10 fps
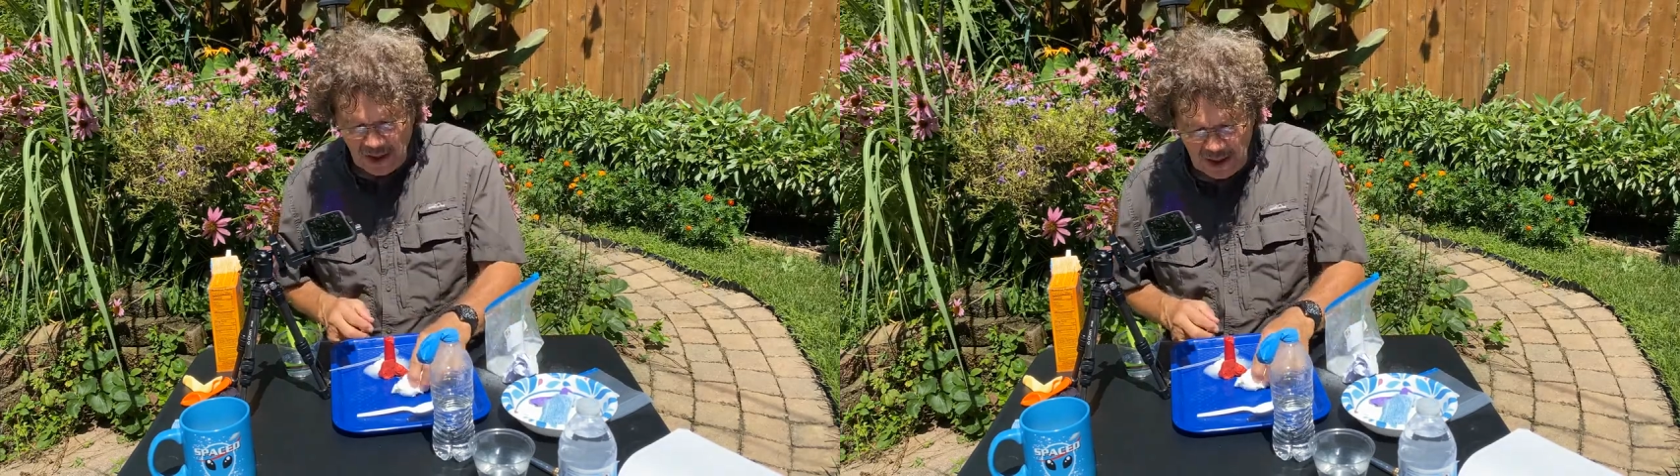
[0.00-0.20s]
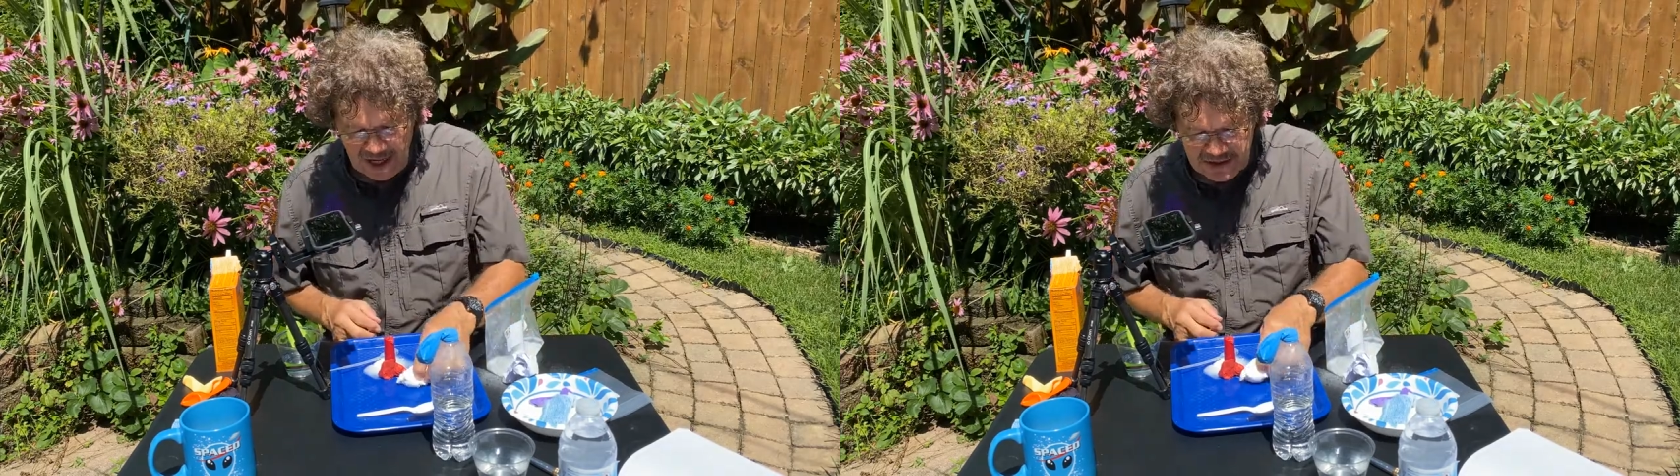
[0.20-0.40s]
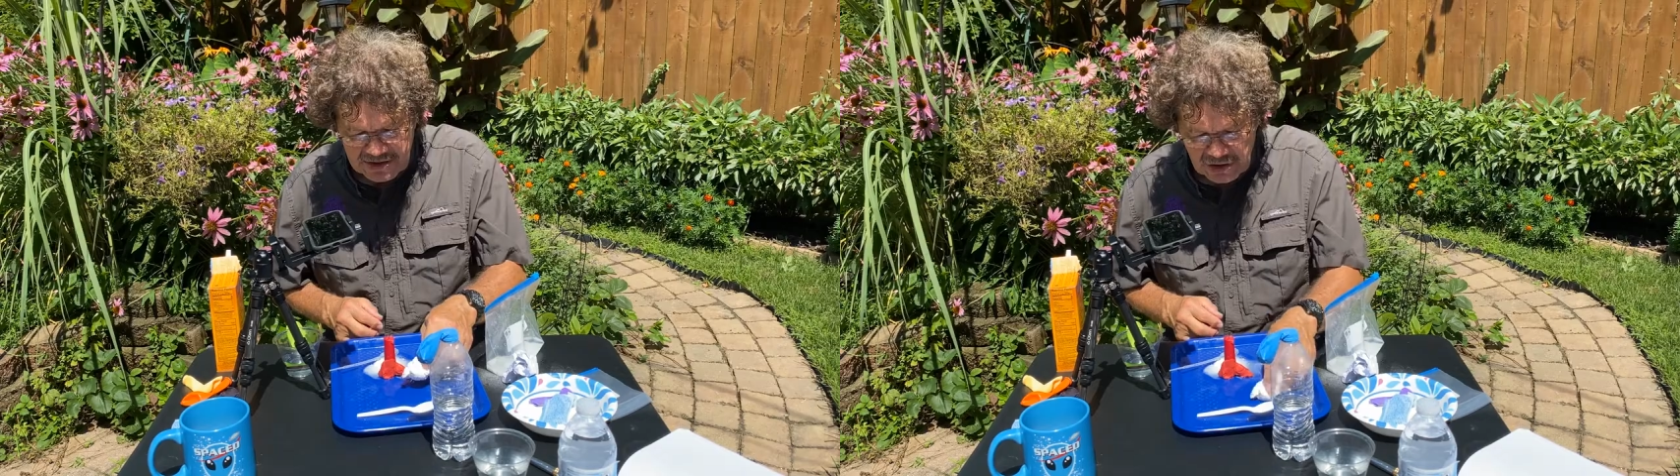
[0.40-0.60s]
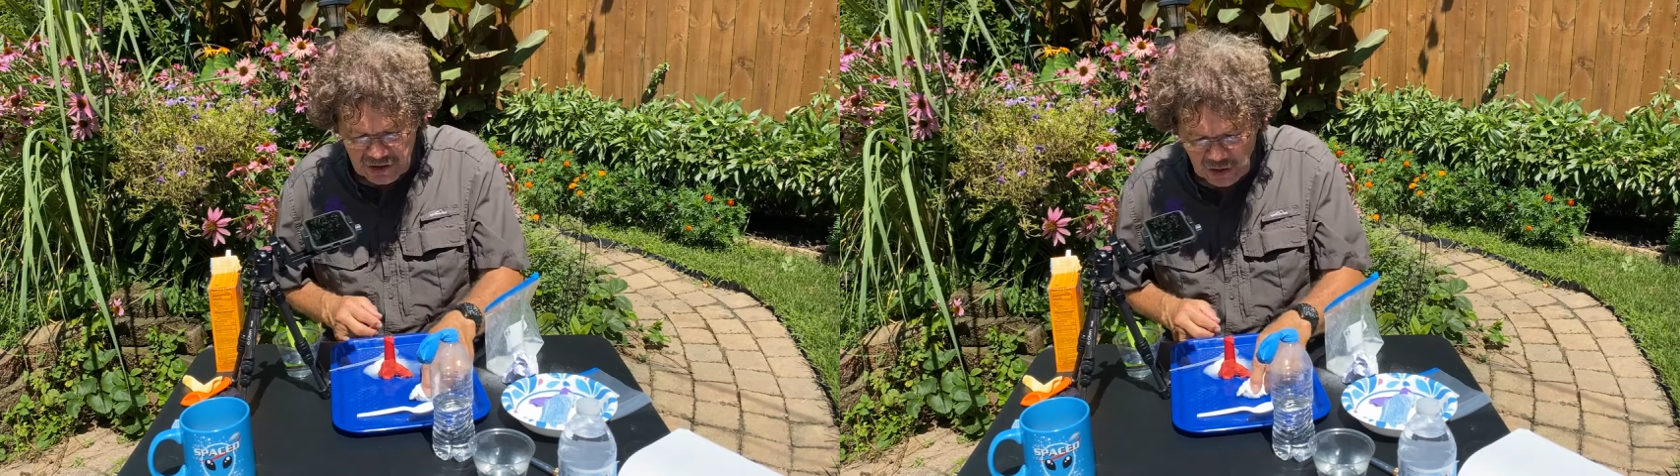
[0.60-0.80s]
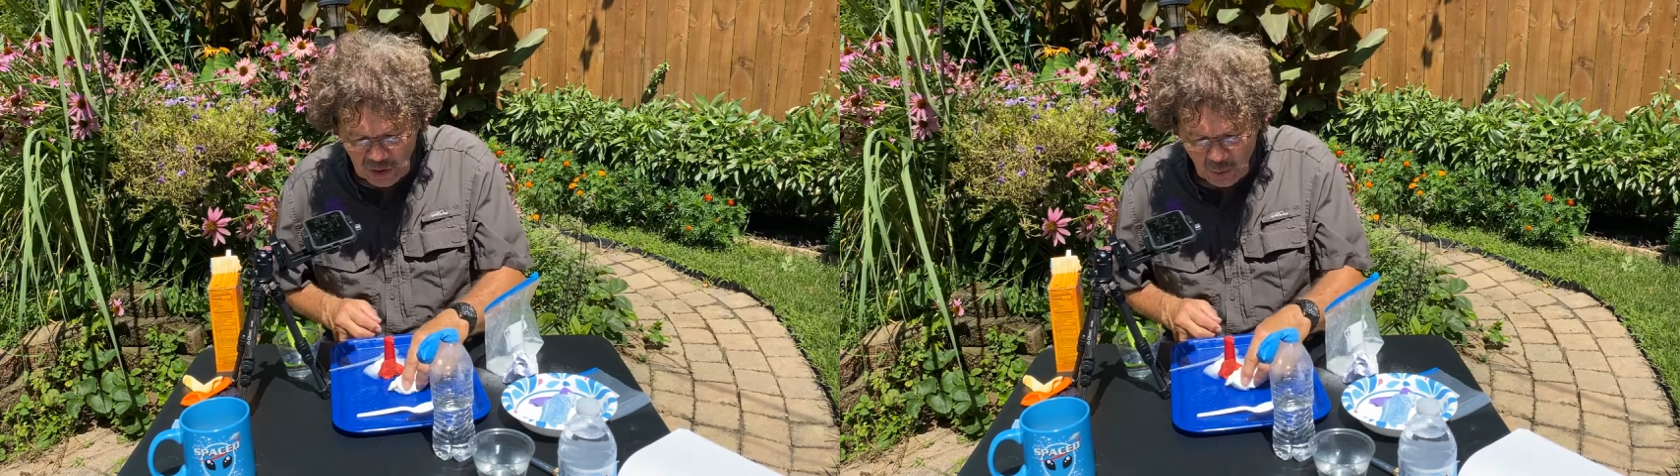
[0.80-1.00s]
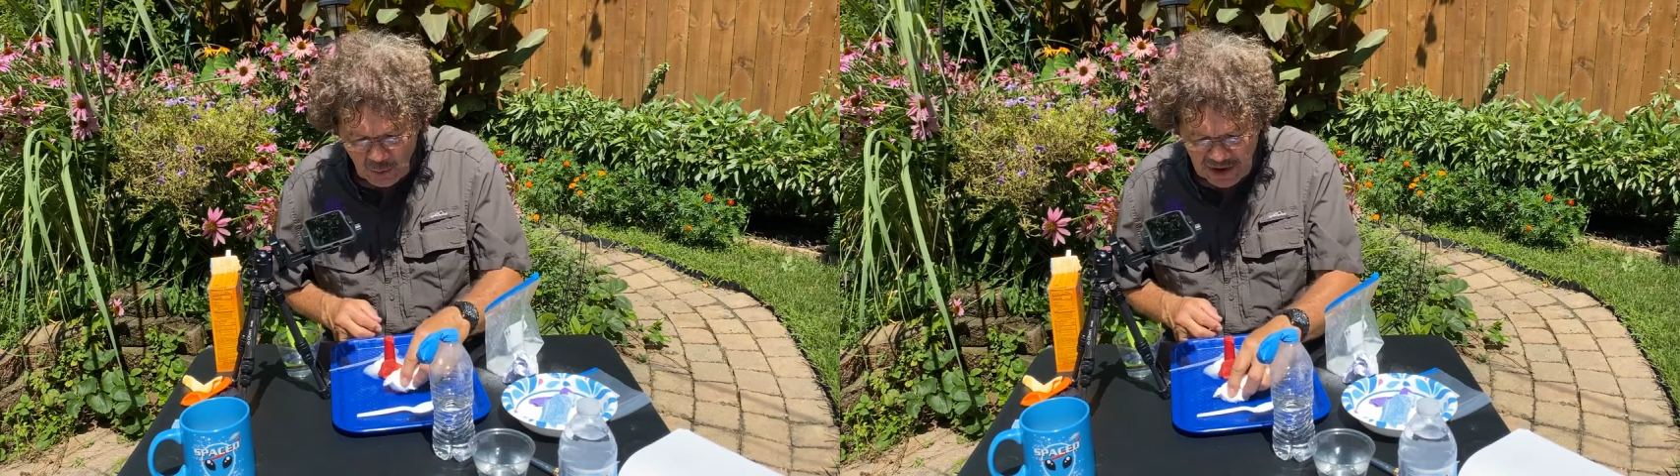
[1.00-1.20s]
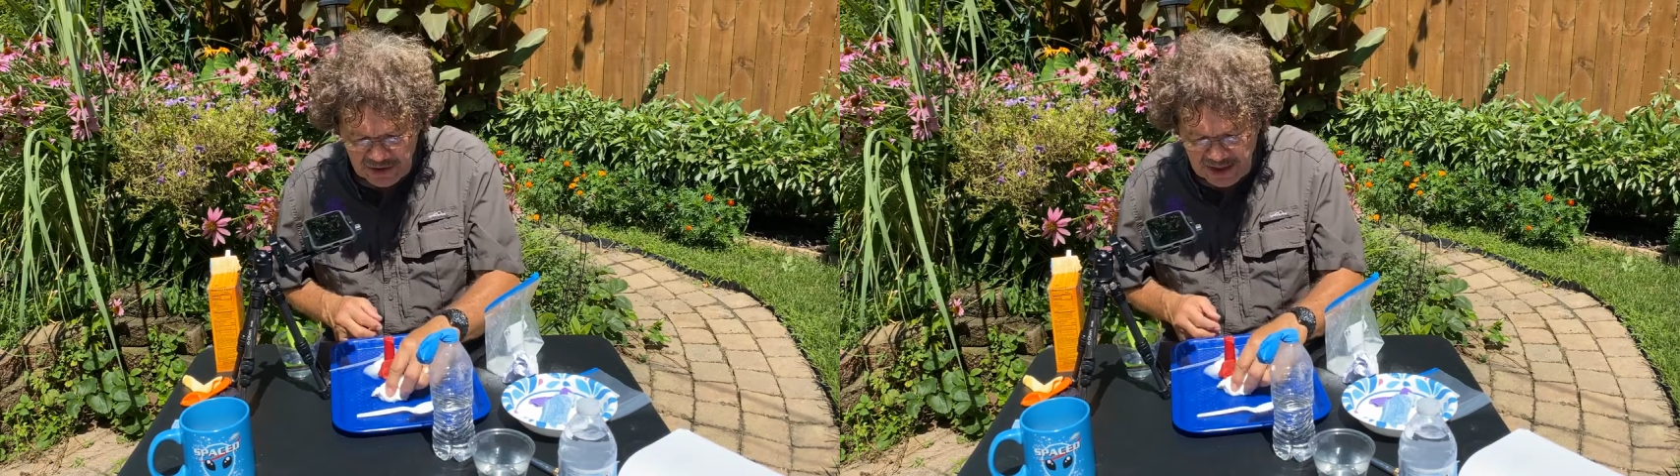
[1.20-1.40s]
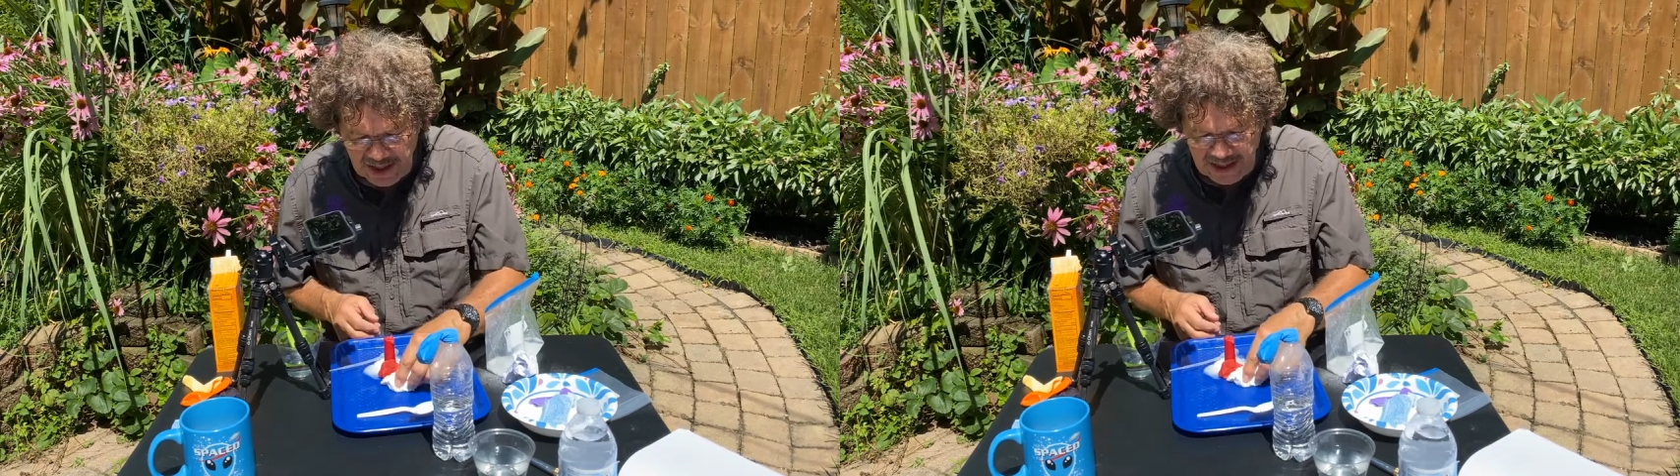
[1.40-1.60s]
has to do with
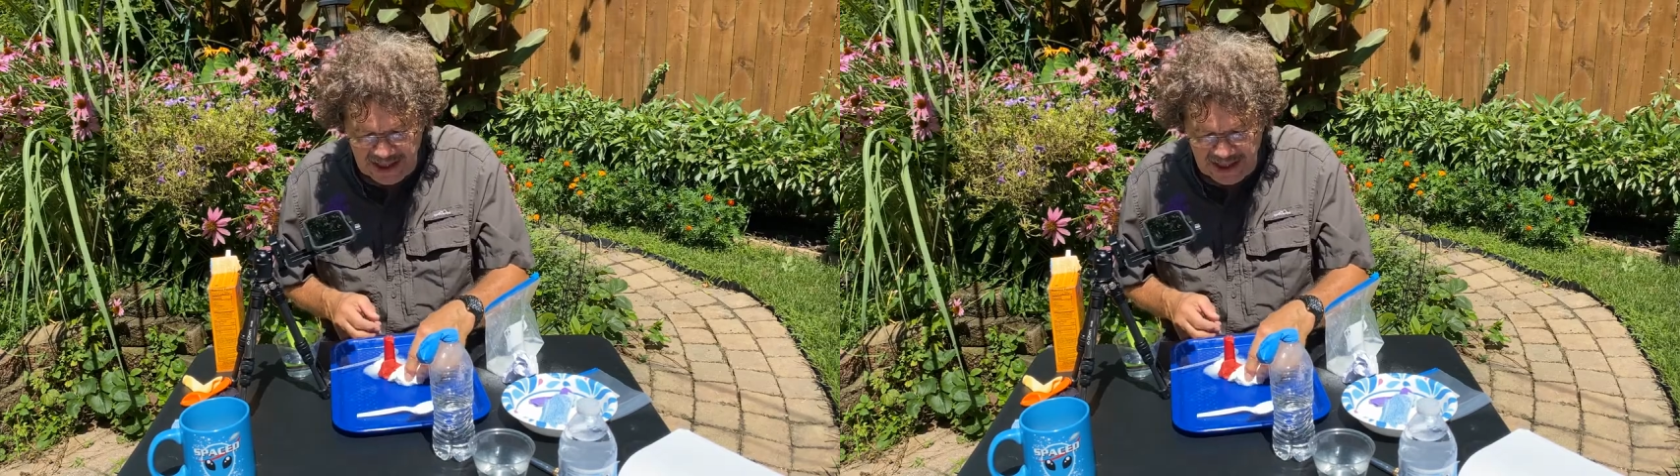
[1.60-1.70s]
an